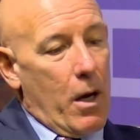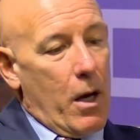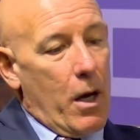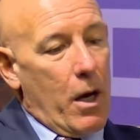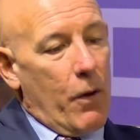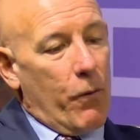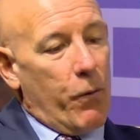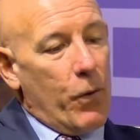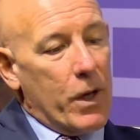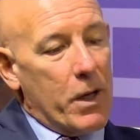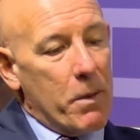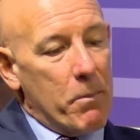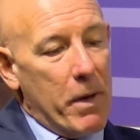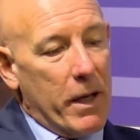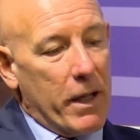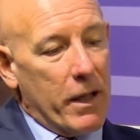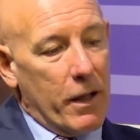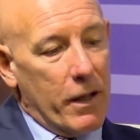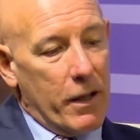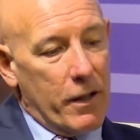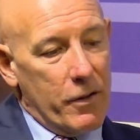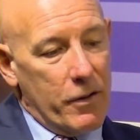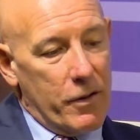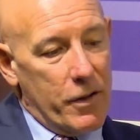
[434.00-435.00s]
If we can make
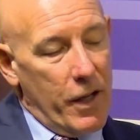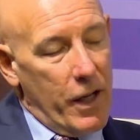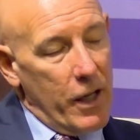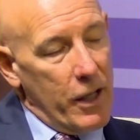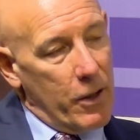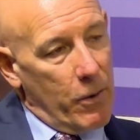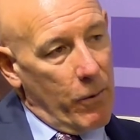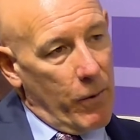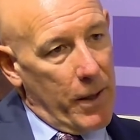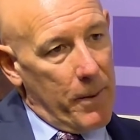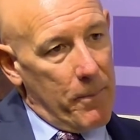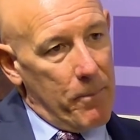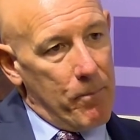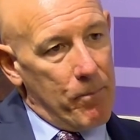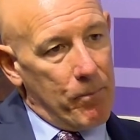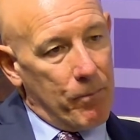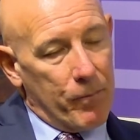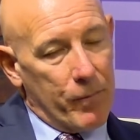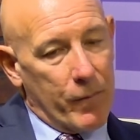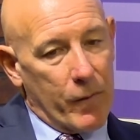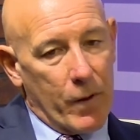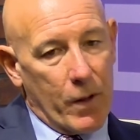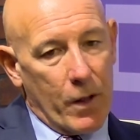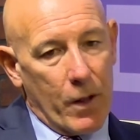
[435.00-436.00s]
it continuing,
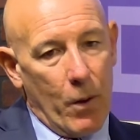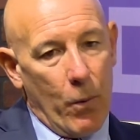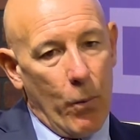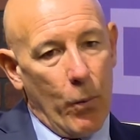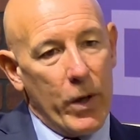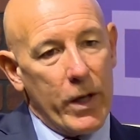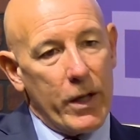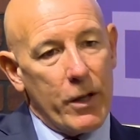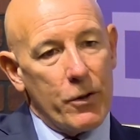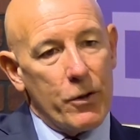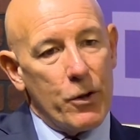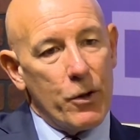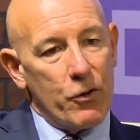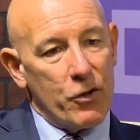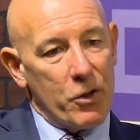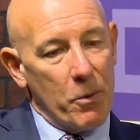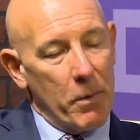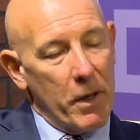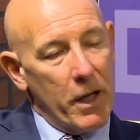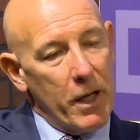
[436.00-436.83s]
we can do some